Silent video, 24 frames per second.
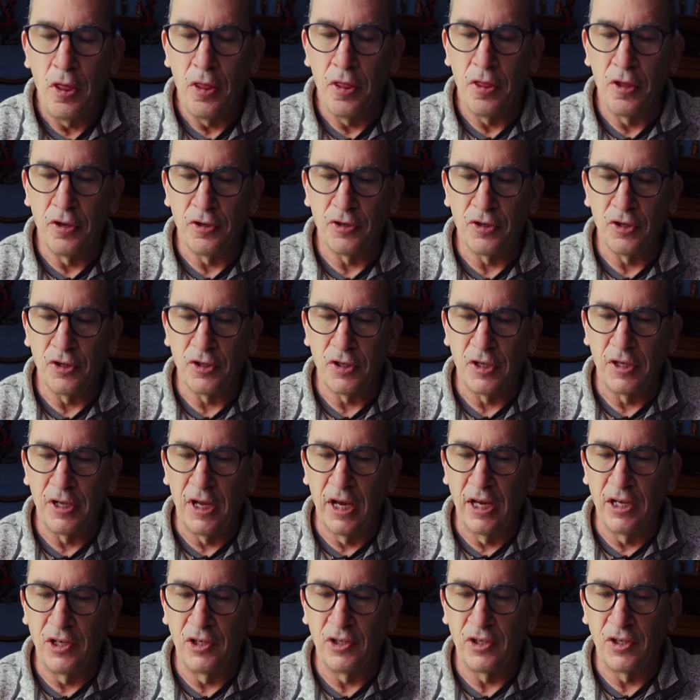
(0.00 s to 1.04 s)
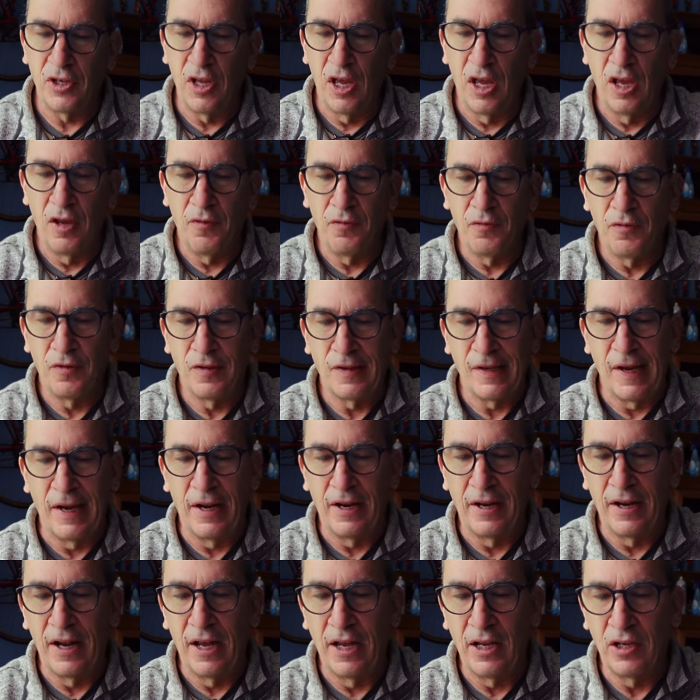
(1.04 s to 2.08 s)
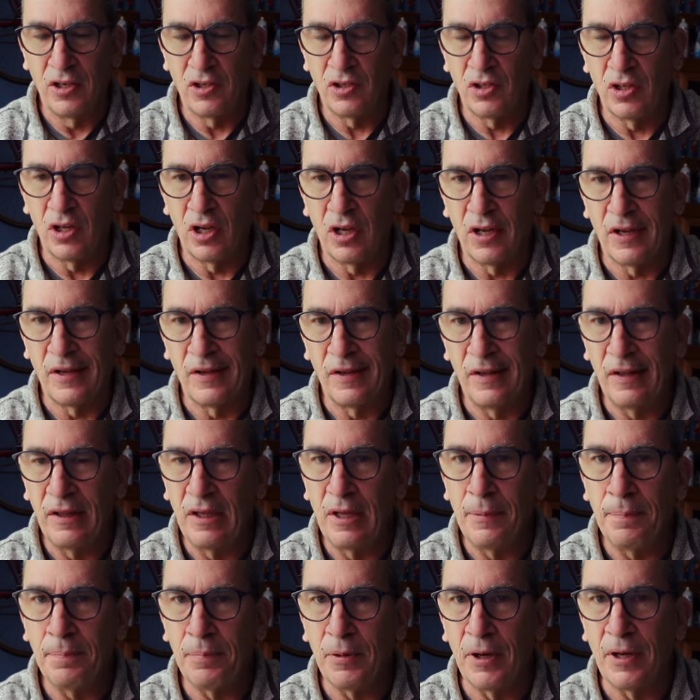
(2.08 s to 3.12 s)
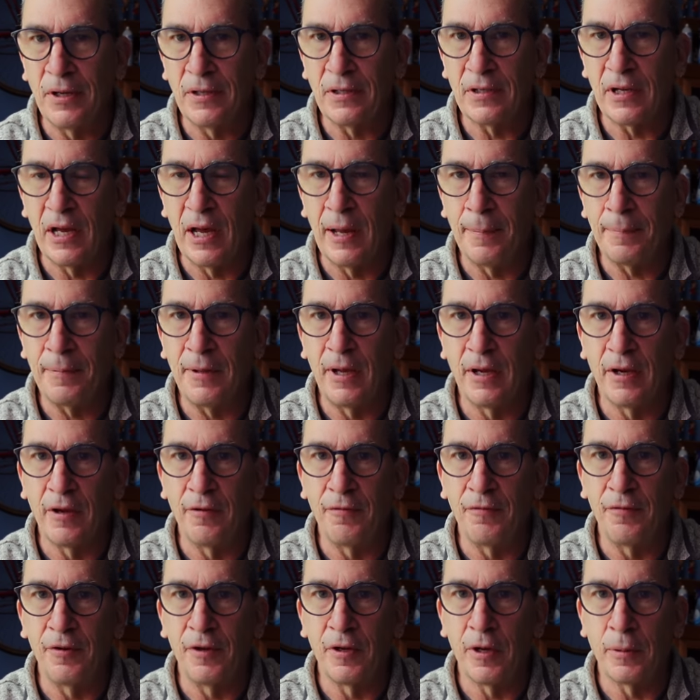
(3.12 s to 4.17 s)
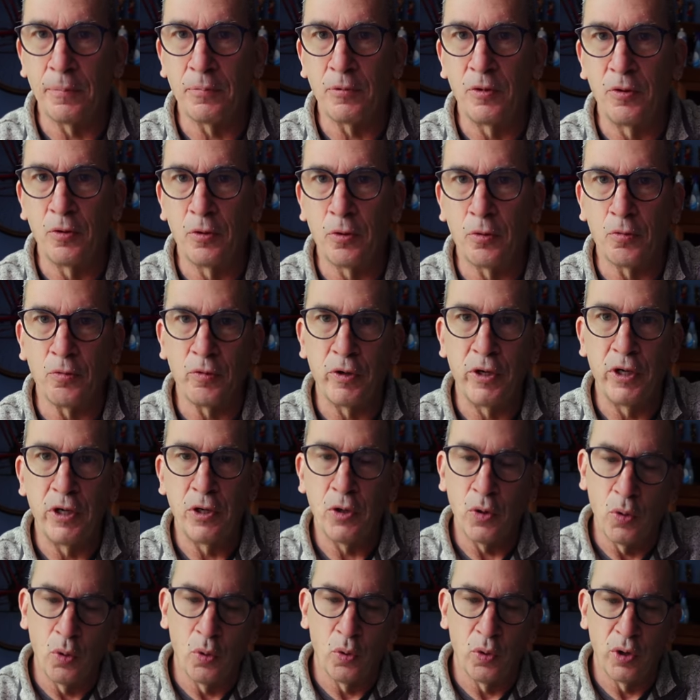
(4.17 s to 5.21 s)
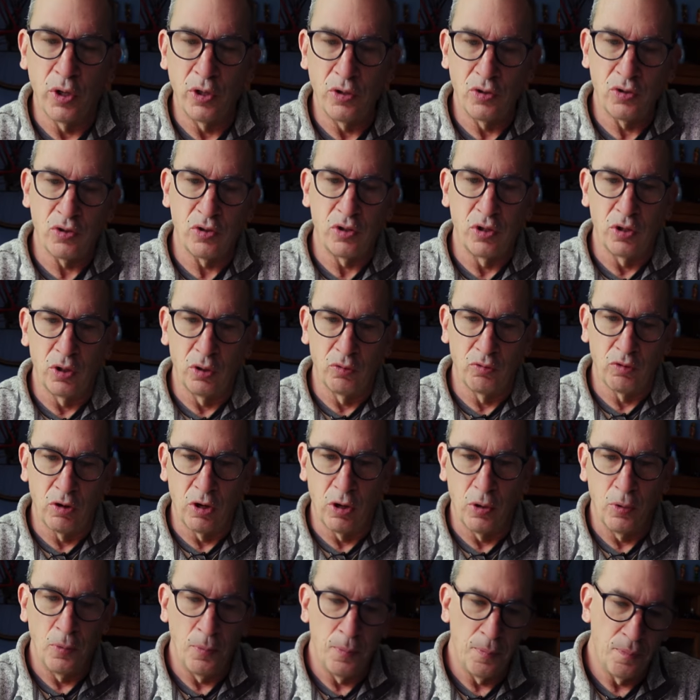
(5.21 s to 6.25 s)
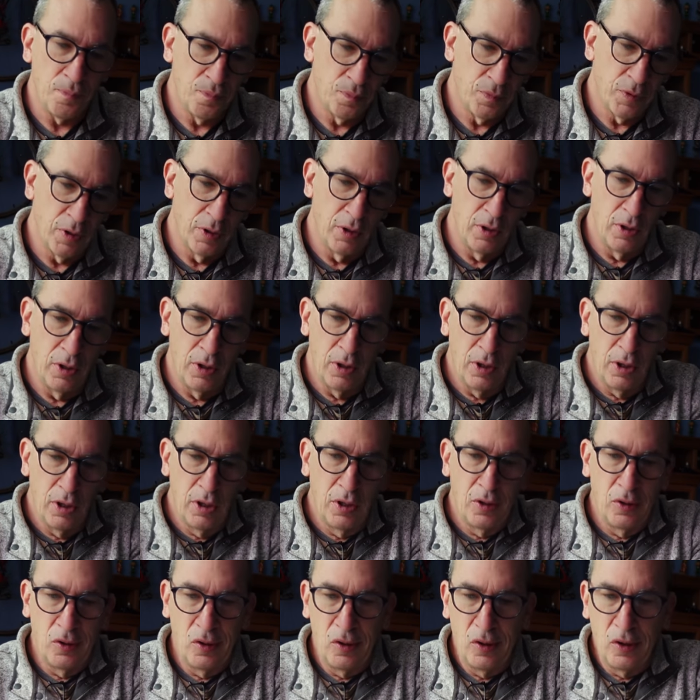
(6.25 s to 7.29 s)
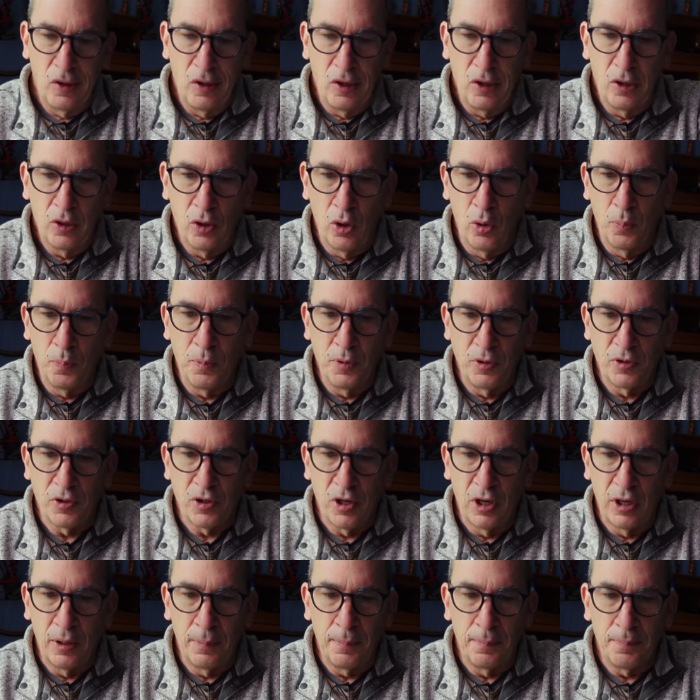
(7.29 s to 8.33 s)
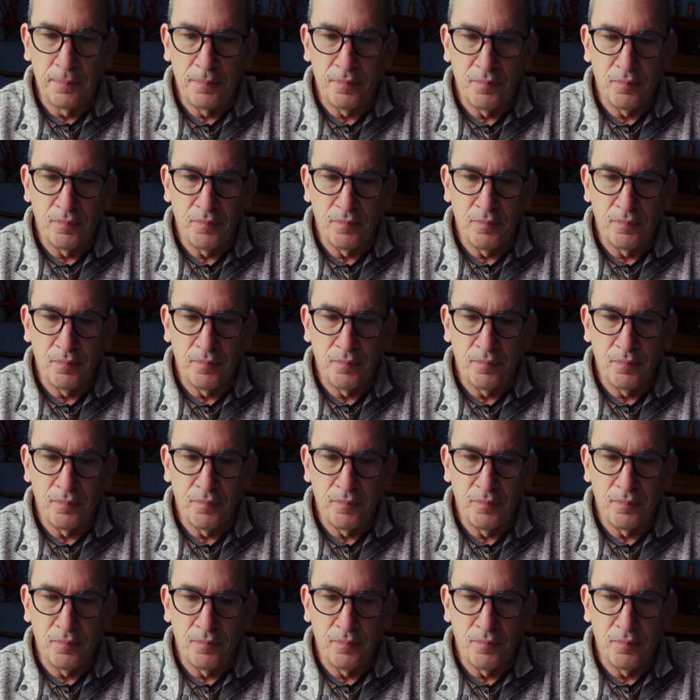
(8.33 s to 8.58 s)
This is a nice safe. It's got a nice uh, lip on top that could fit up to three coins in a row. It opens up.